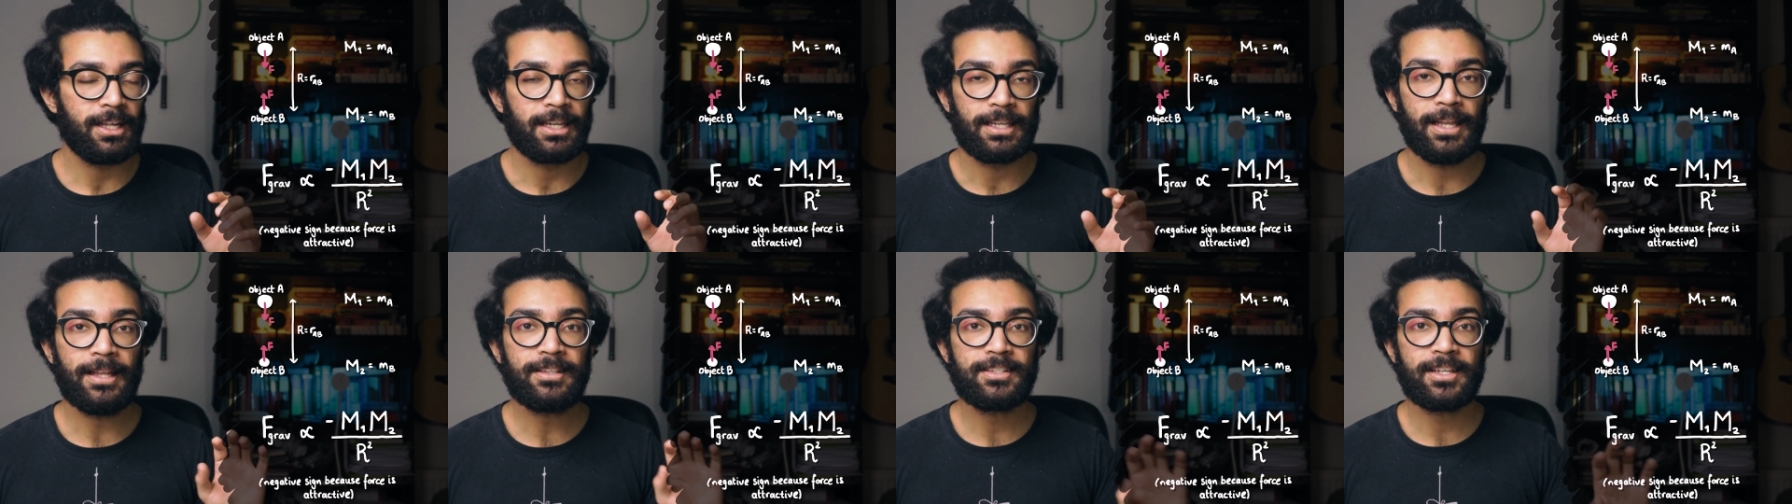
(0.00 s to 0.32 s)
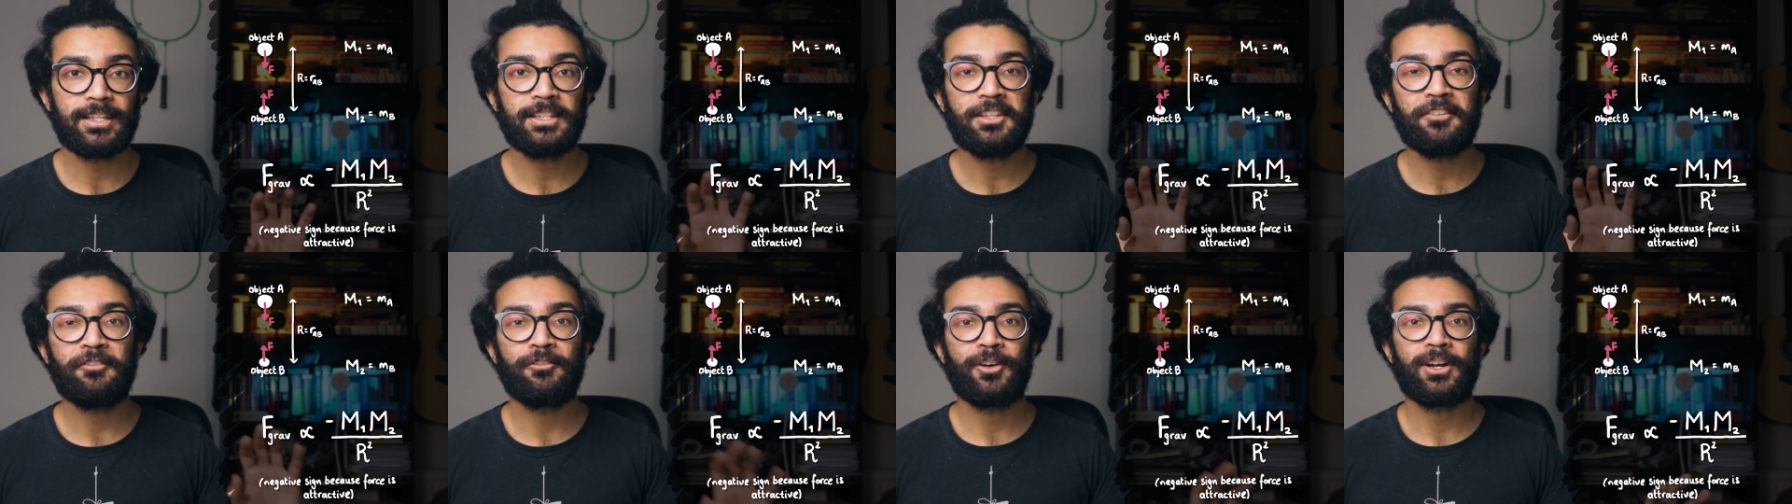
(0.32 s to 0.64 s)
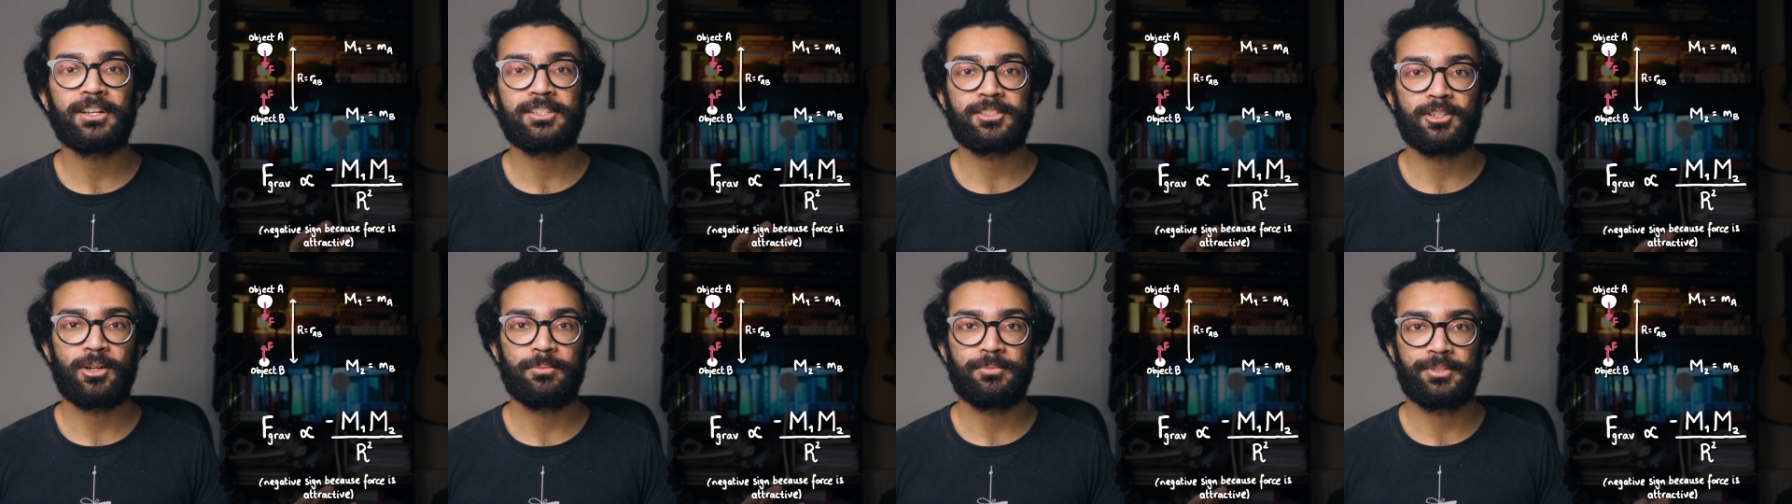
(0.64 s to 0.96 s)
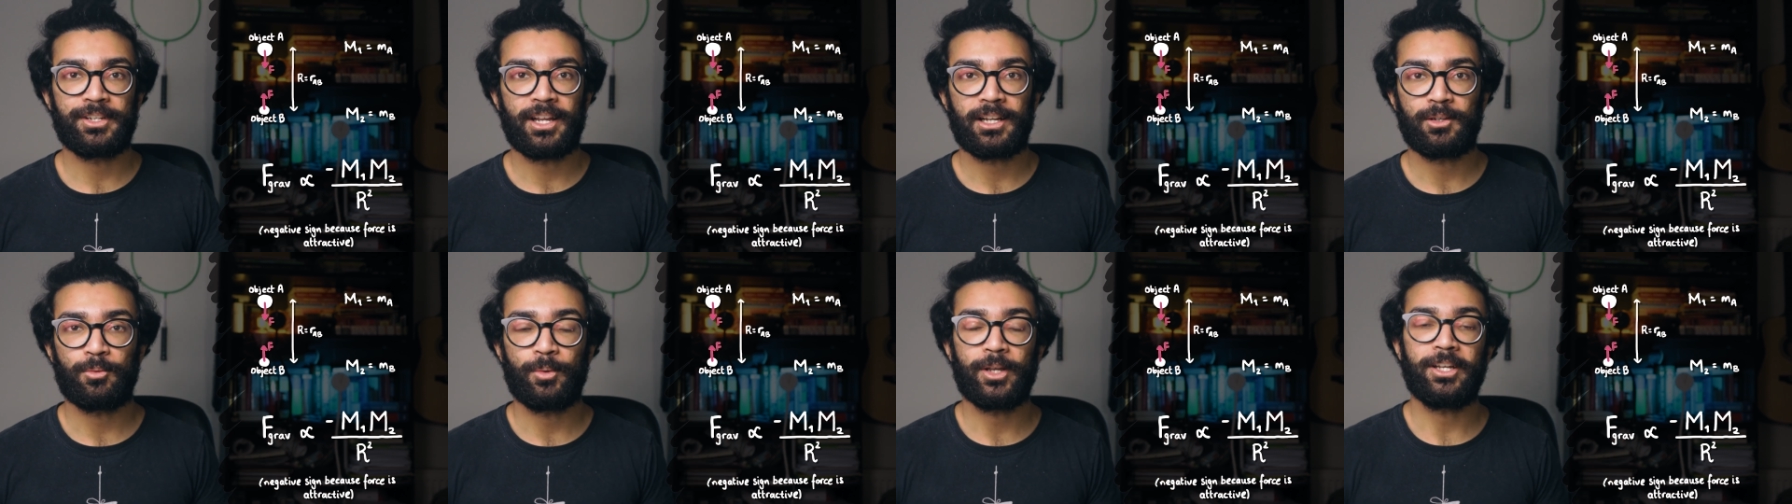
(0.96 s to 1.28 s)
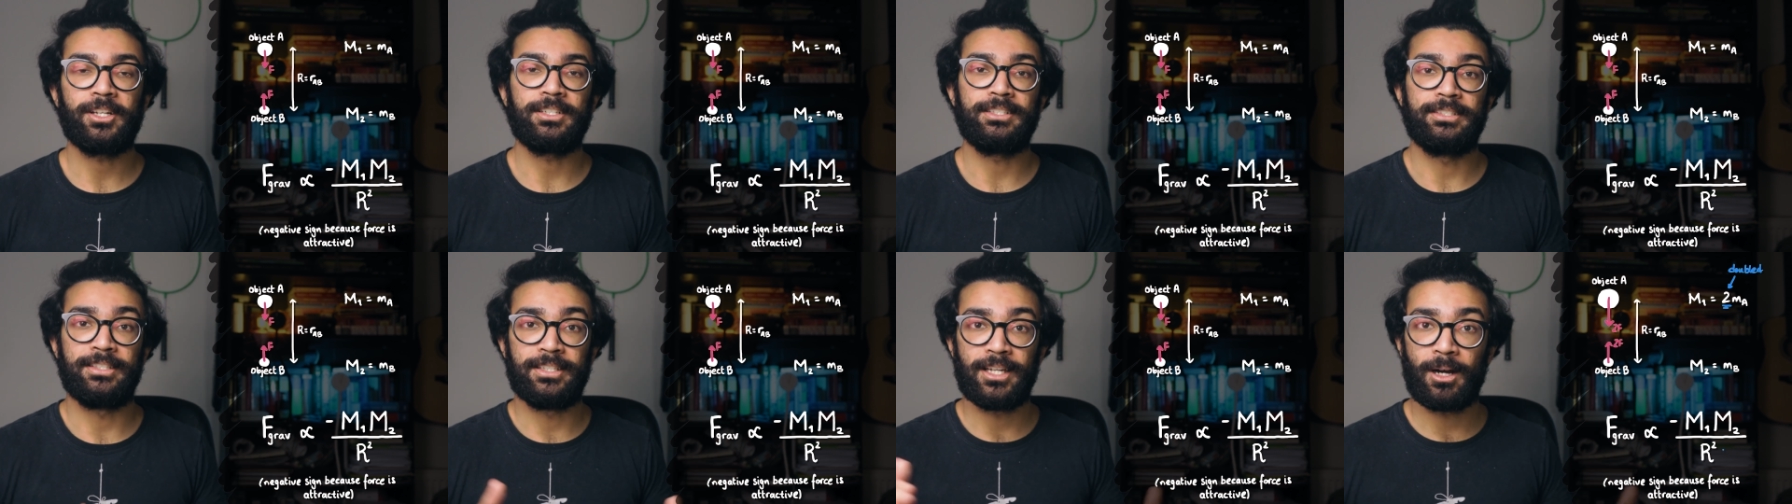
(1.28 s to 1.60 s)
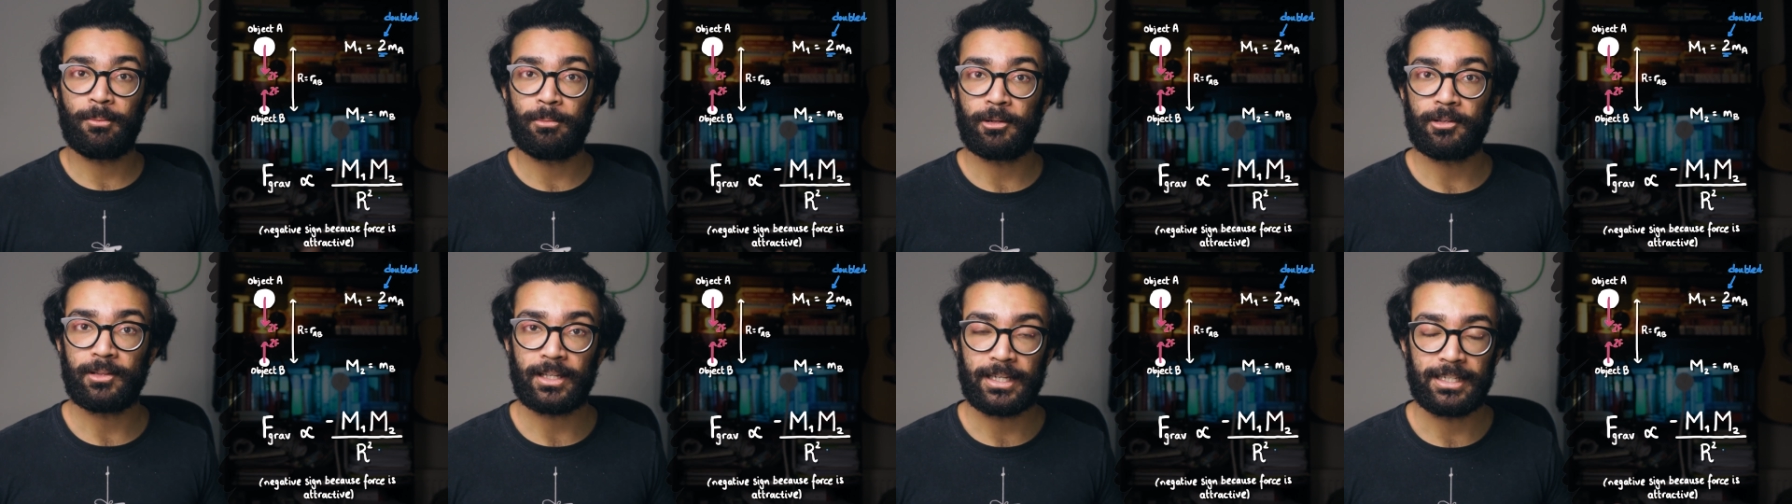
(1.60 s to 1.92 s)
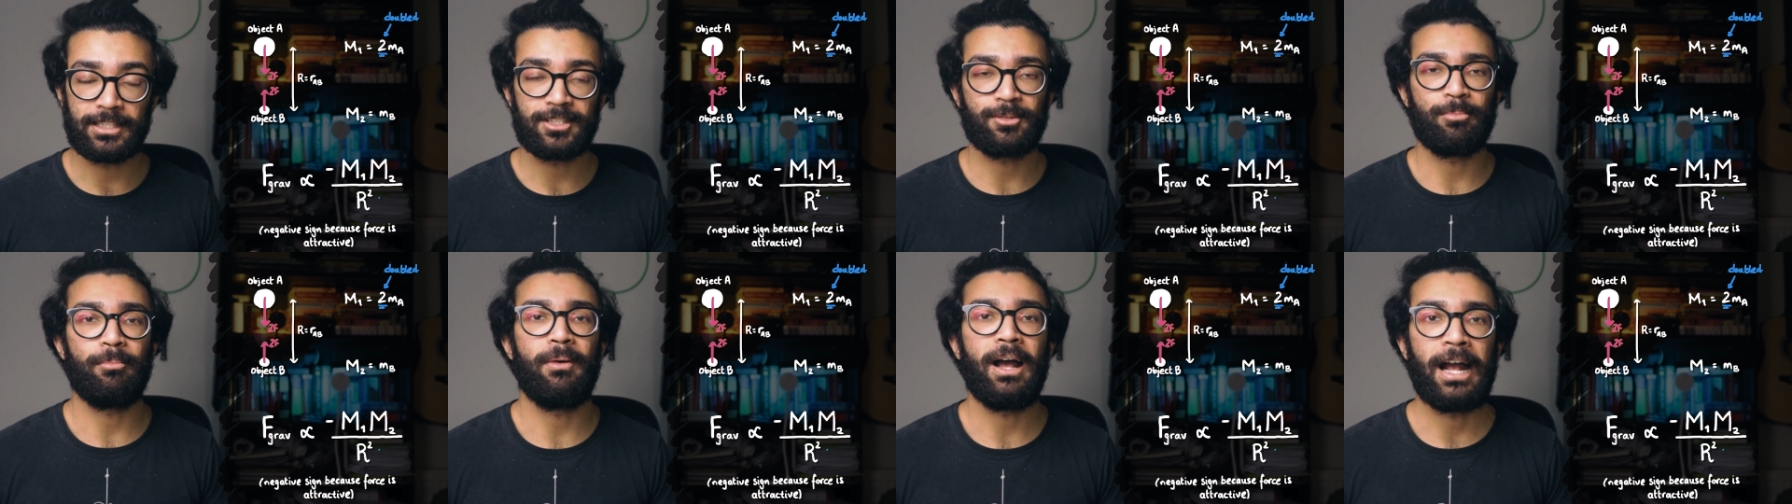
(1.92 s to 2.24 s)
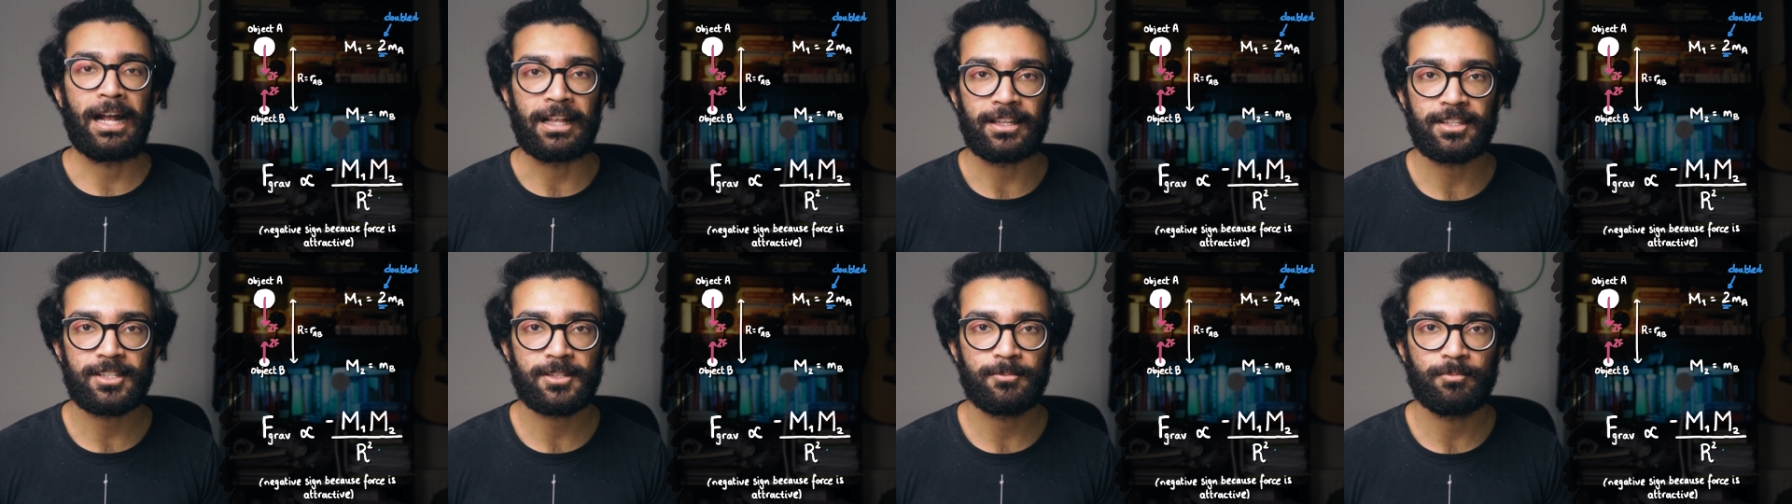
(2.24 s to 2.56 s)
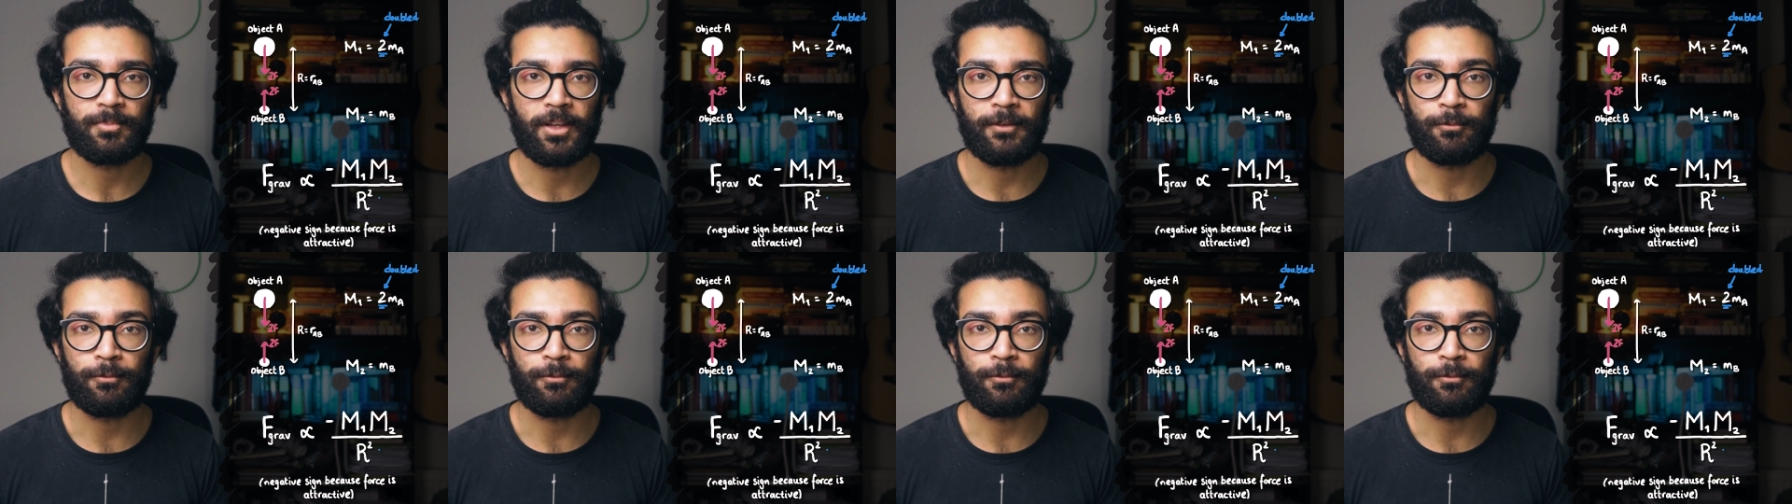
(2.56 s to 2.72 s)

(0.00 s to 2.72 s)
Let's say the first object, we could double its mass.